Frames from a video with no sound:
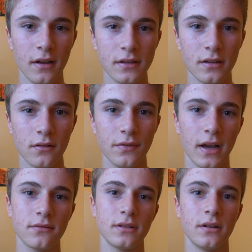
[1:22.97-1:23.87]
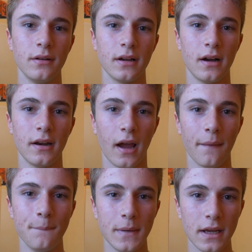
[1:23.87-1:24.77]
So that's what's going on.
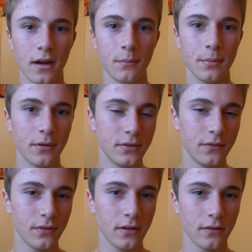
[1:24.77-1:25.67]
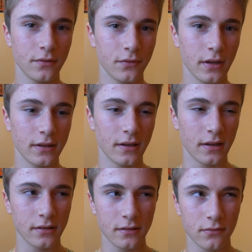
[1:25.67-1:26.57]
I may not be posting videos for like the
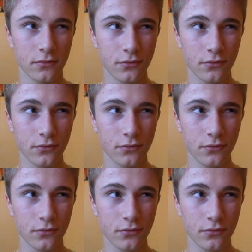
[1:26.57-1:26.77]
next